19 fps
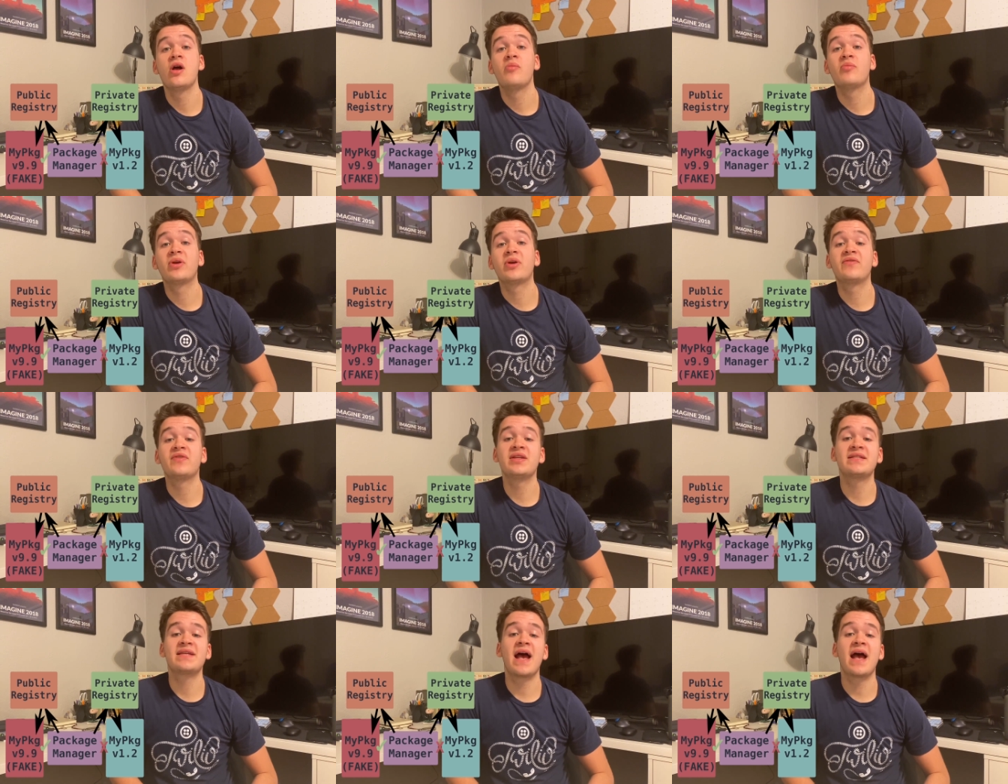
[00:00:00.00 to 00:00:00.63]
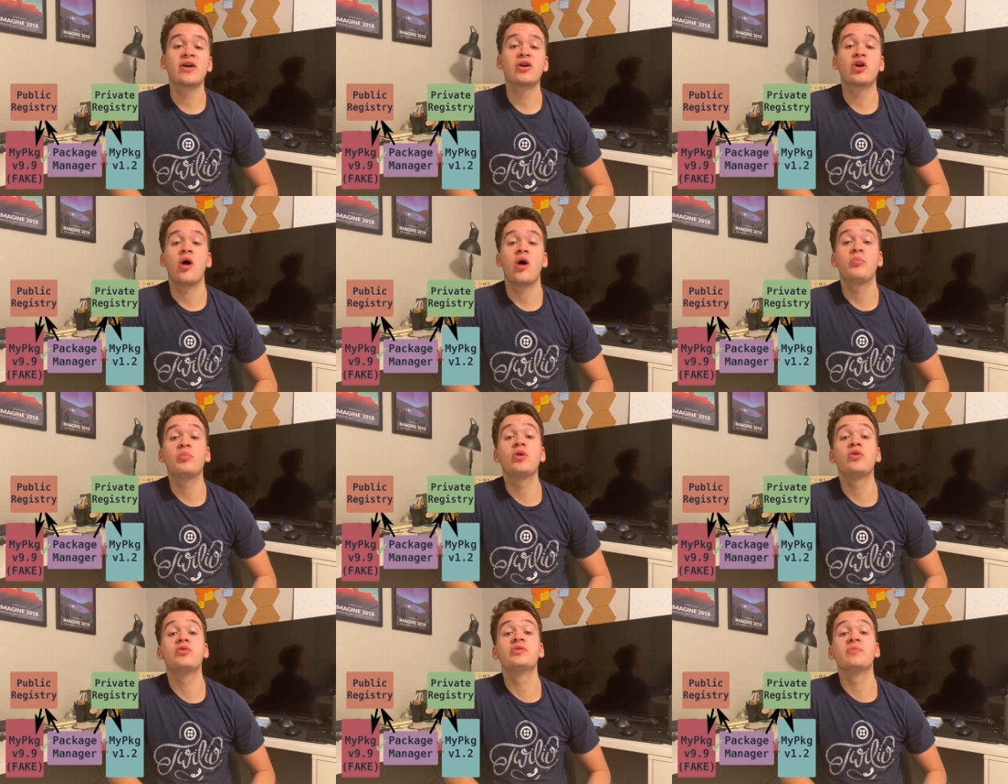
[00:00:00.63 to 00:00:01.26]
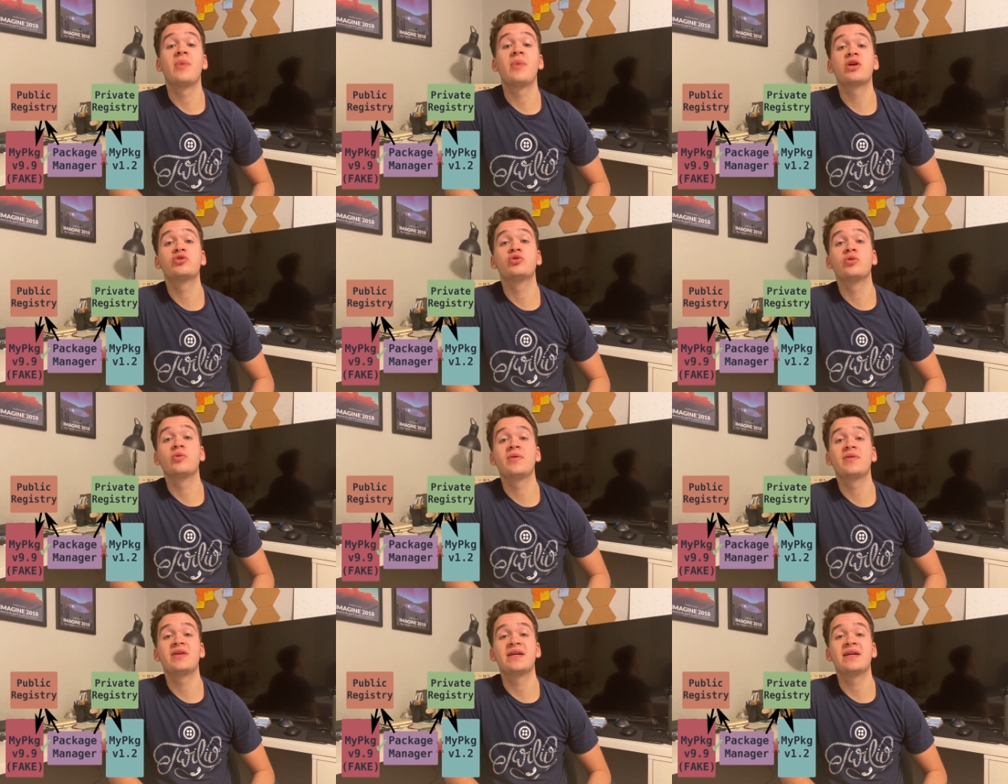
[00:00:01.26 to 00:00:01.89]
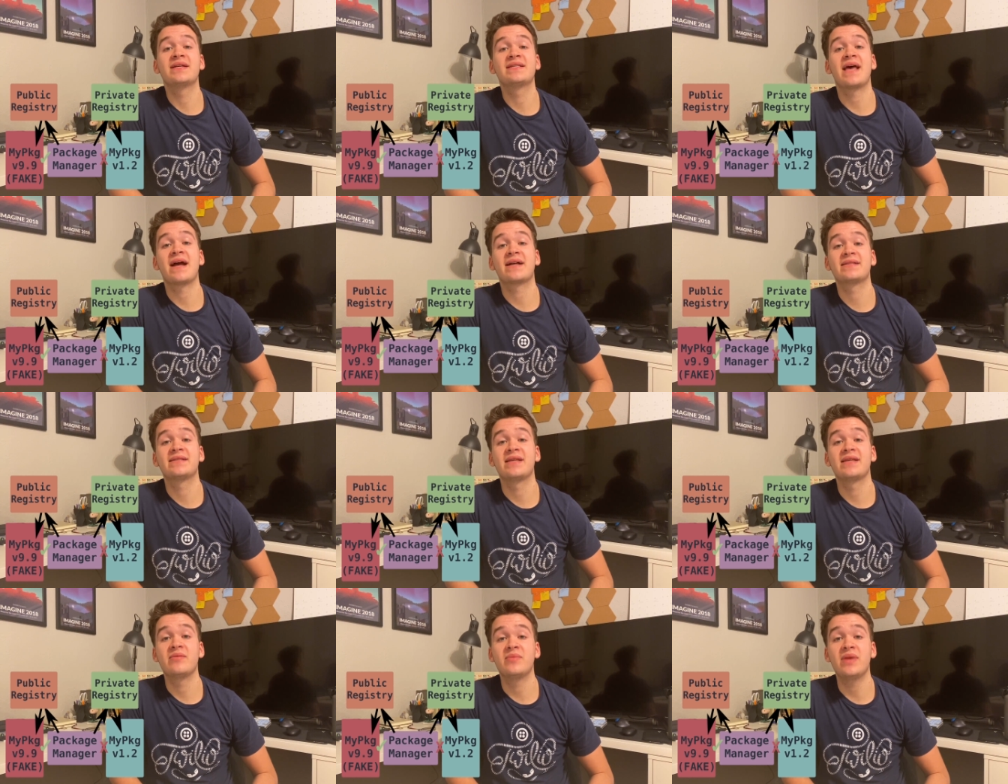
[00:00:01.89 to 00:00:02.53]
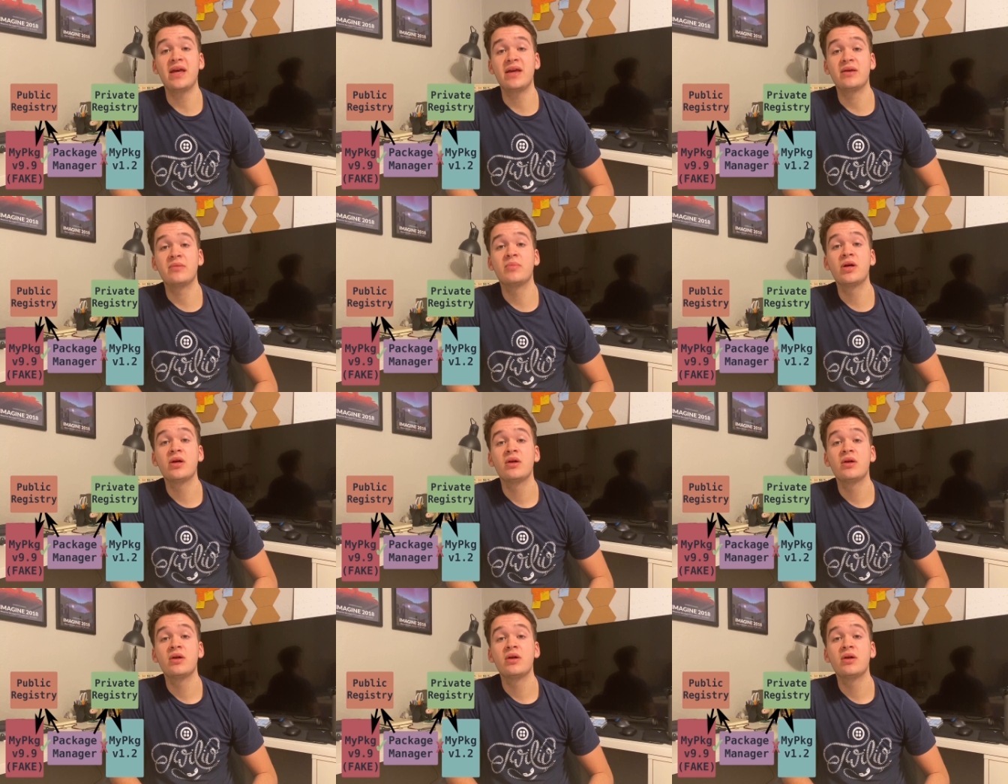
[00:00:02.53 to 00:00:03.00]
But if an attacker uploads a module with the exact same name